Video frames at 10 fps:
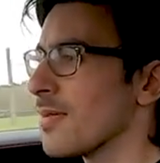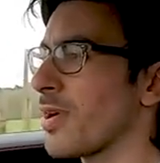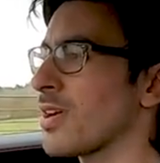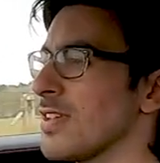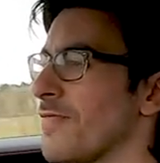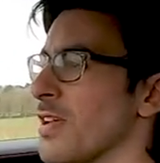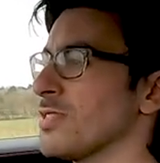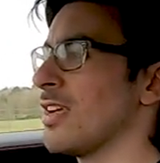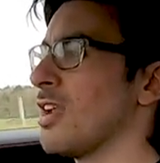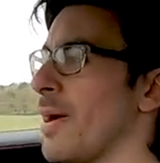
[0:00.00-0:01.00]
because it
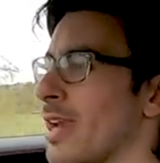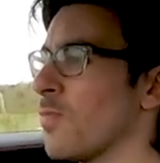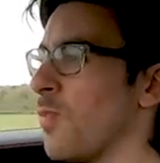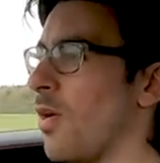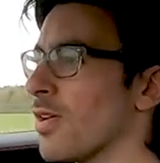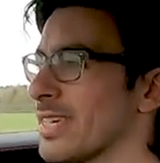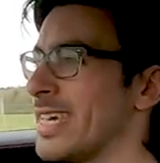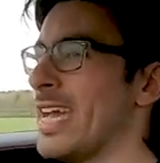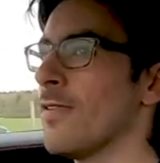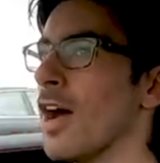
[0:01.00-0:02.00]
feels like no matter what
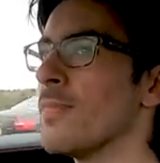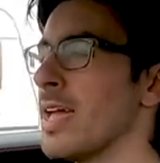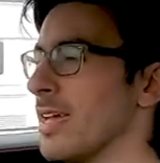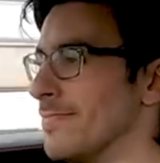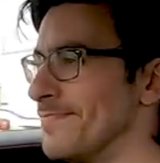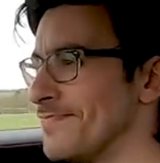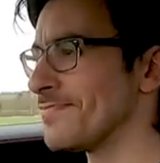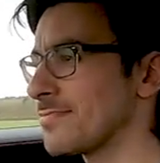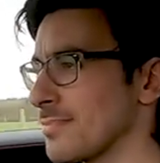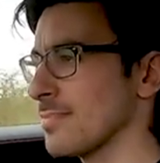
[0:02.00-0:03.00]
gear I'm in,
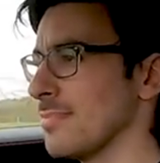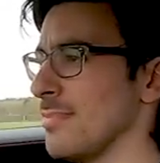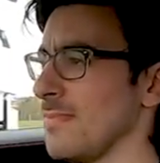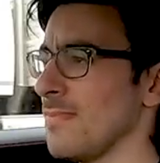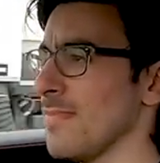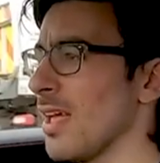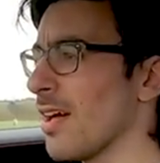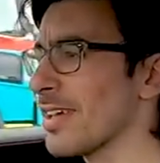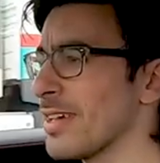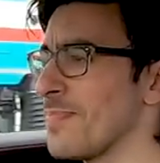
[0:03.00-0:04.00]

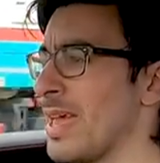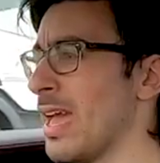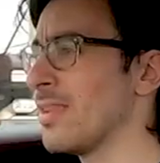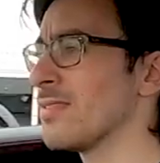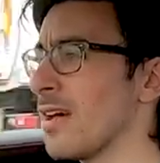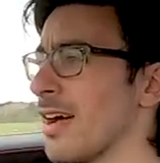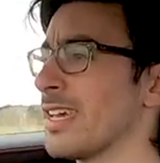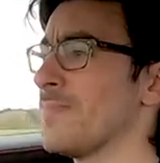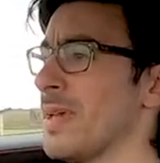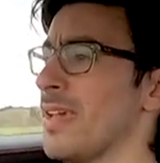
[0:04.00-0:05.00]
I could be in, I
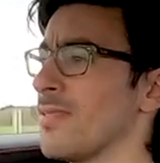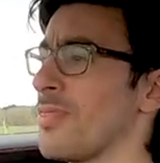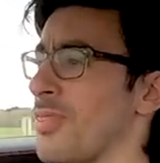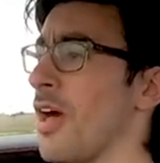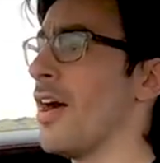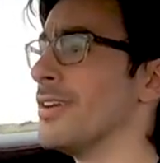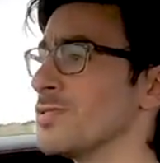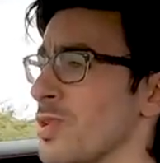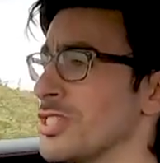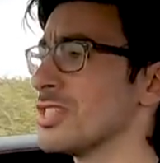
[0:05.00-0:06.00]
could be in
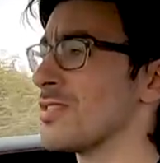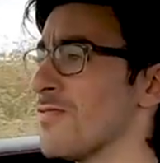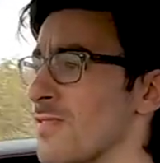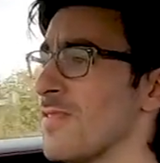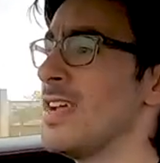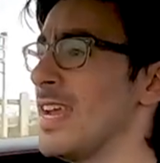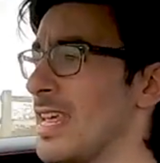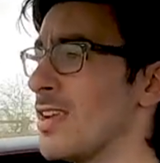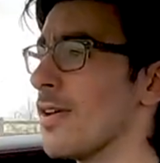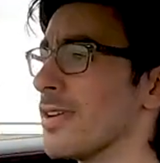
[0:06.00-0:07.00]
third, which is a
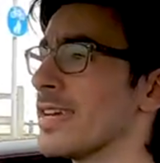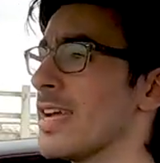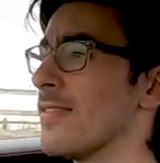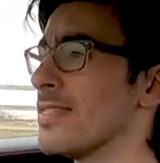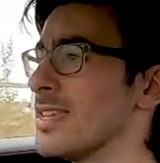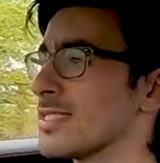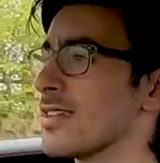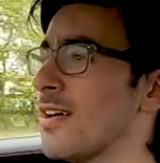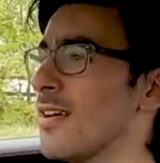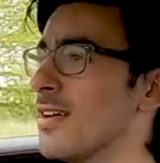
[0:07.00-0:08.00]
really long gear in this
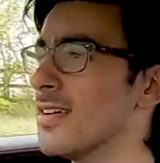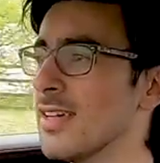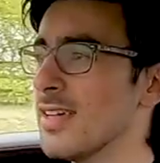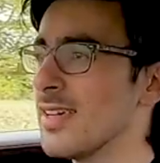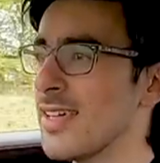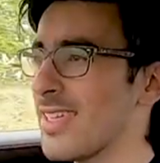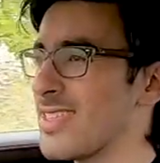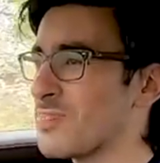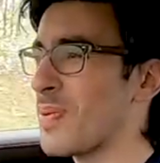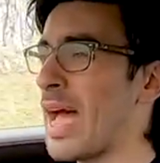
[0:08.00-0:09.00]
car, and
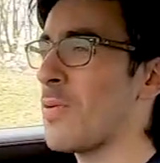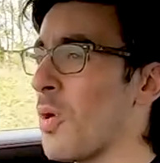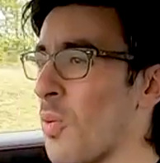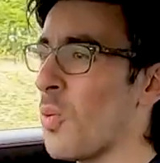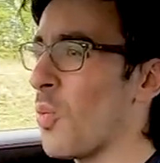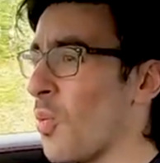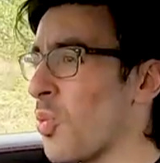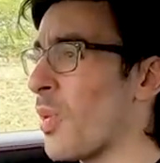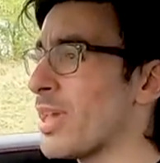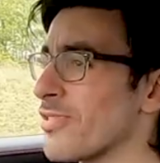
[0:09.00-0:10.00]
there's power all
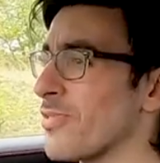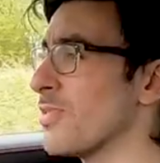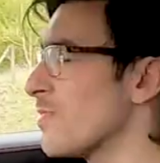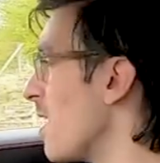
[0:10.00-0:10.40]
the way through the